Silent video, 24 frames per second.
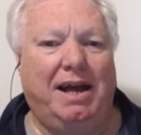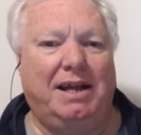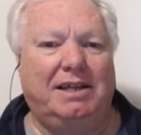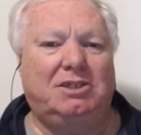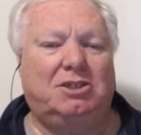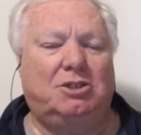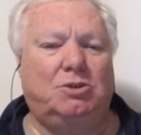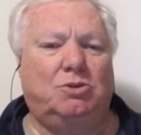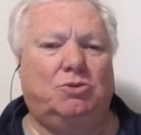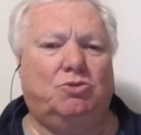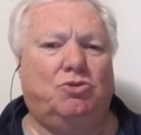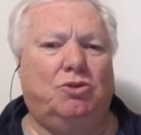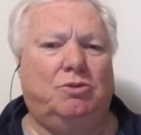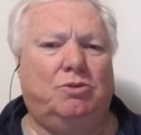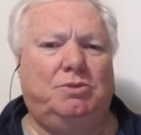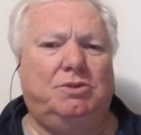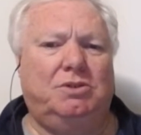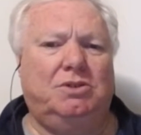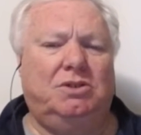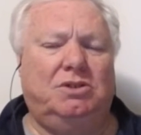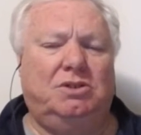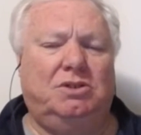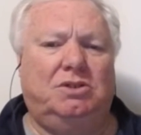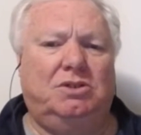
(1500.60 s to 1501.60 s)

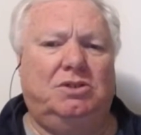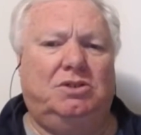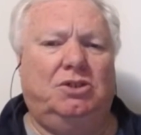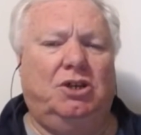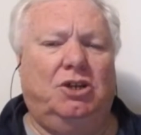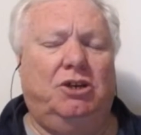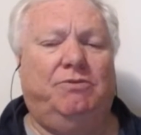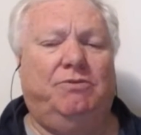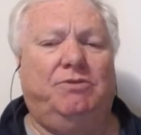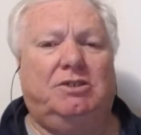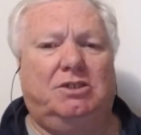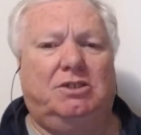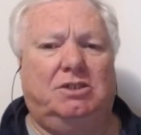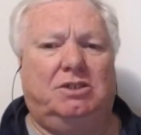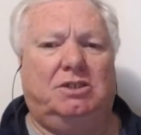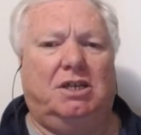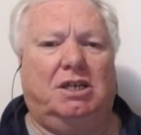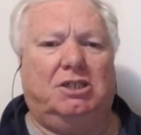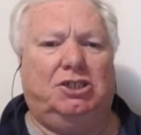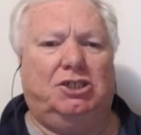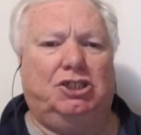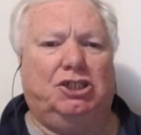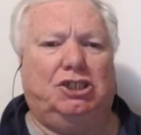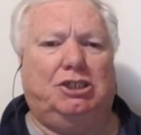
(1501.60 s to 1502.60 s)
subscriptions to services
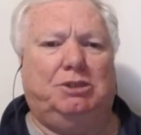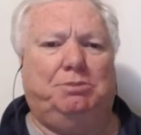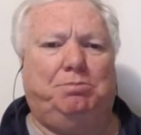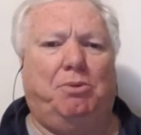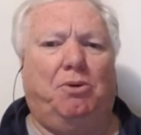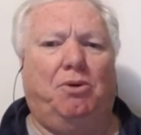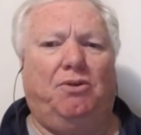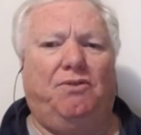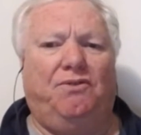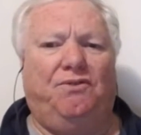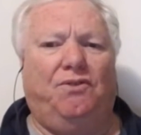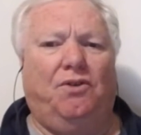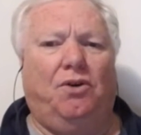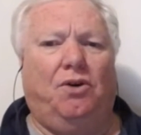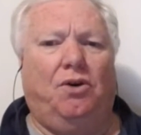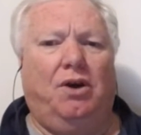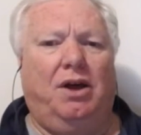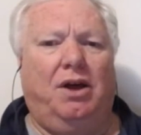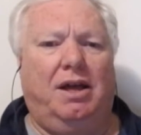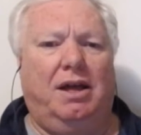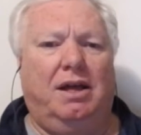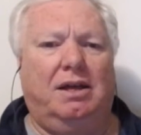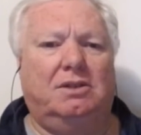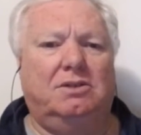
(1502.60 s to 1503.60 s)
such as
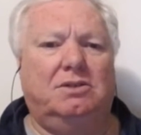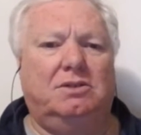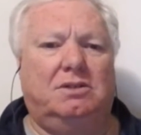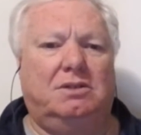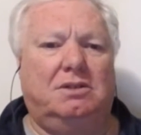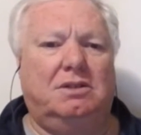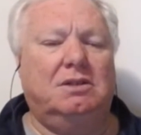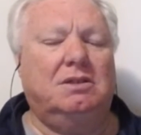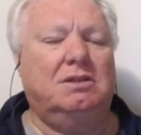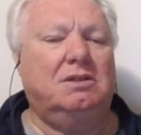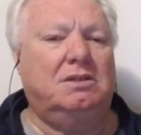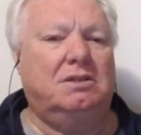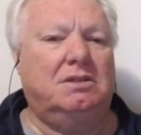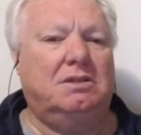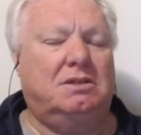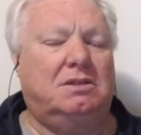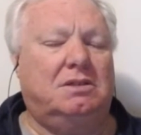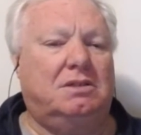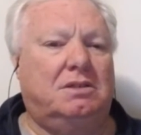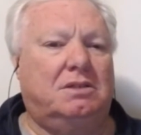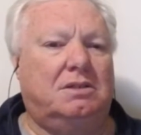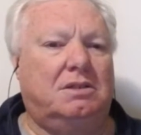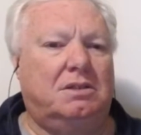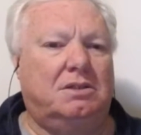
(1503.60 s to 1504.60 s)
Spotify and
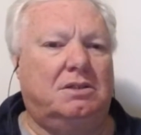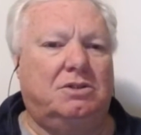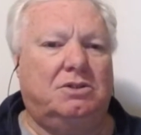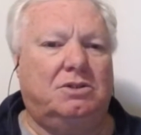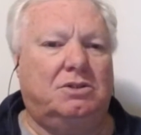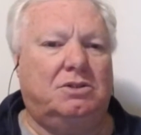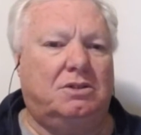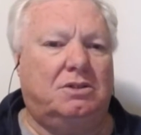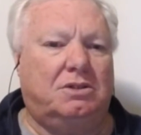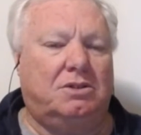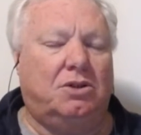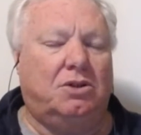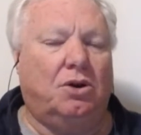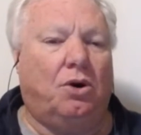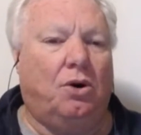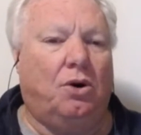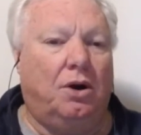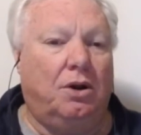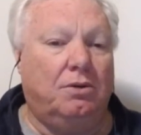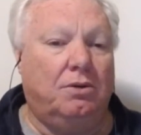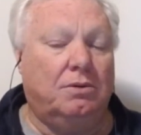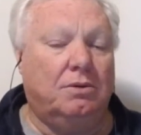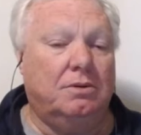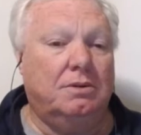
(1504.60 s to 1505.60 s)

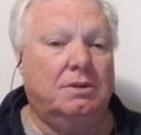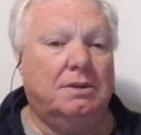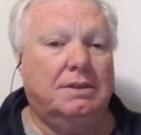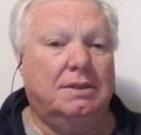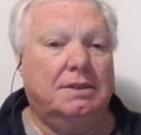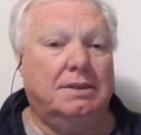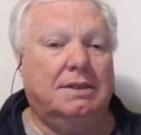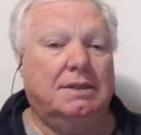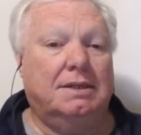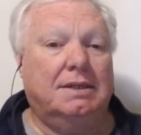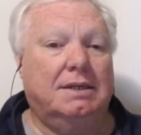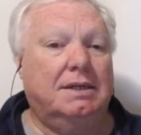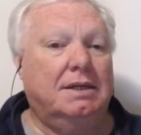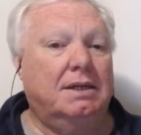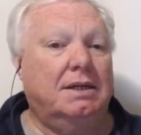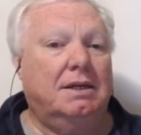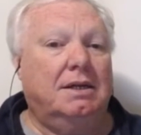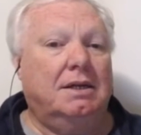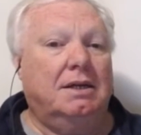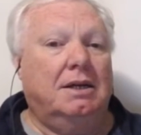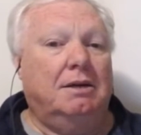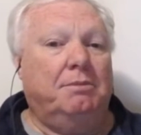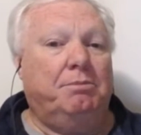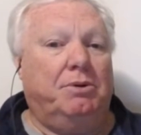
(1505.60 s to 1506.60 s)
Tidal,
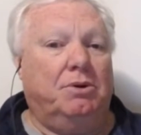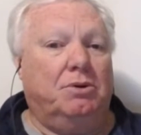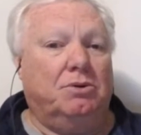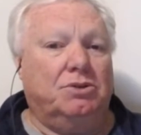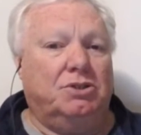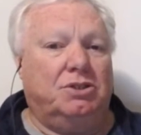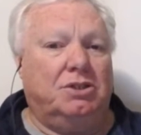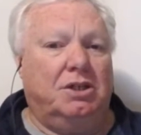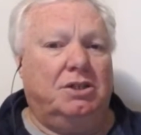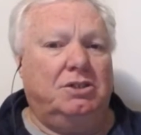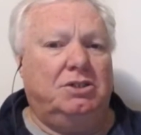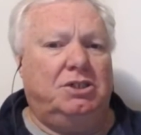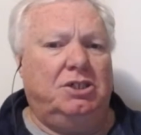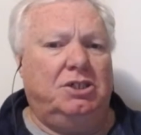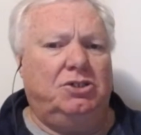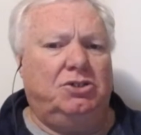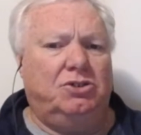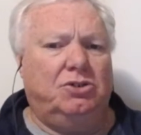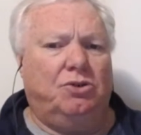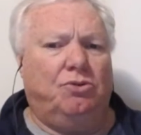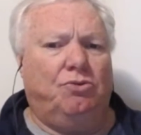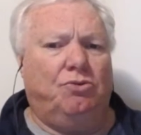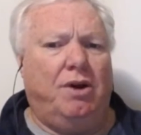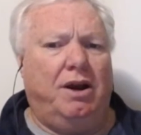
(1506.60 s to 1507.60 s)
but also
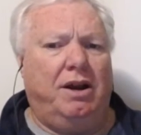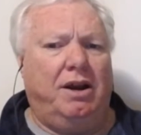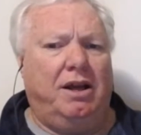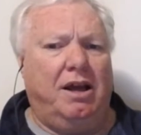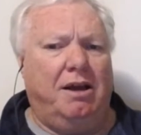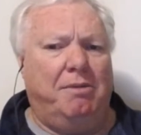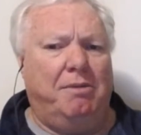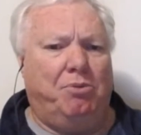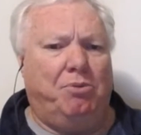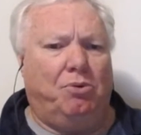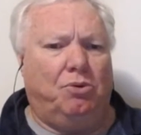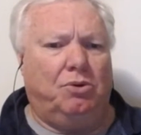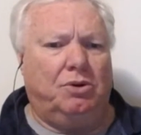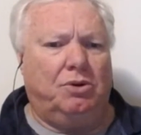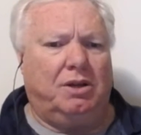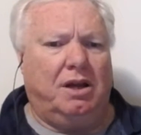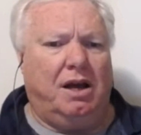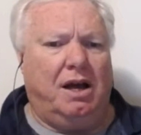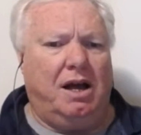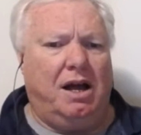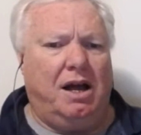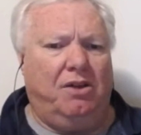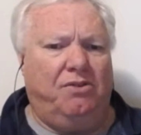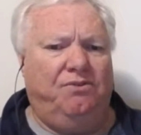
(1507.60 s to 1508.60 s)
digital radio
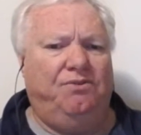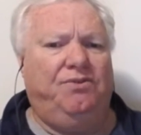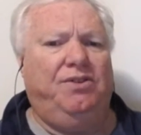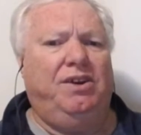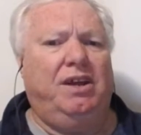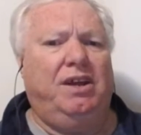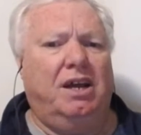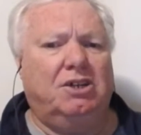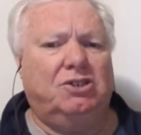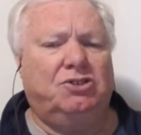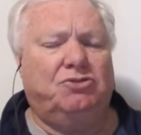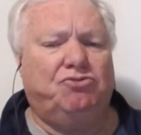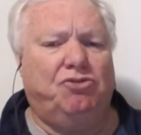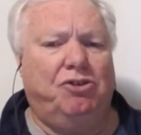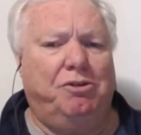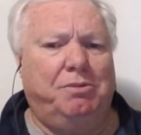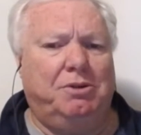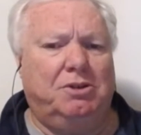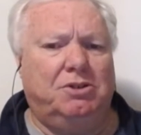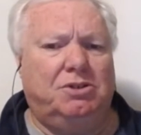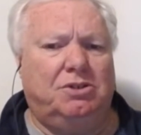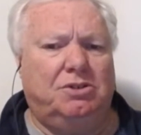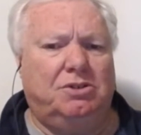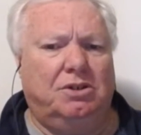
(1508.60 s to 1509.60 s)
broadcasts, video
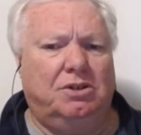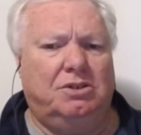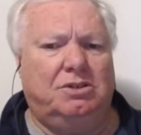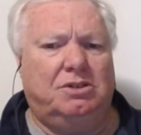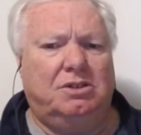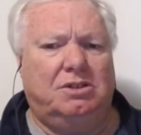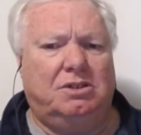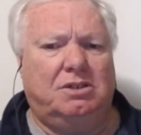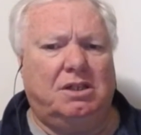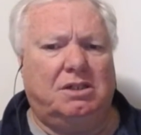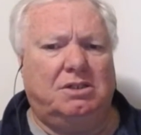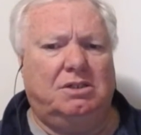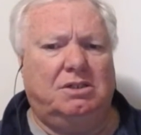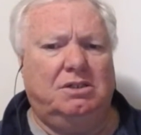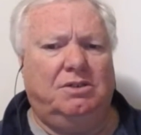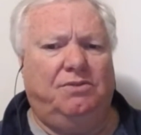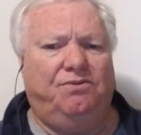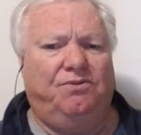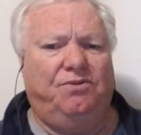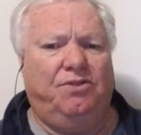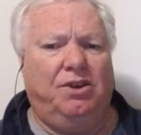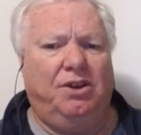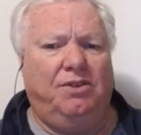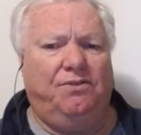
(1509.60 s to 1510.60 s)
streaming services such as
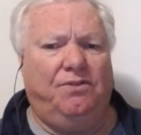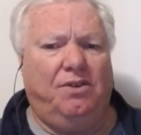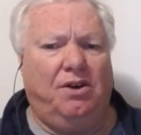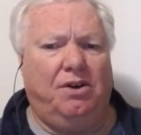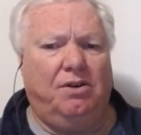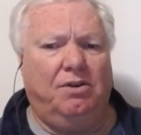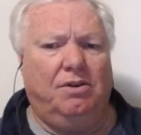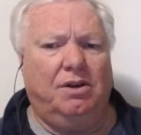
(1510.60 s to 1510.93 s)
Vivo.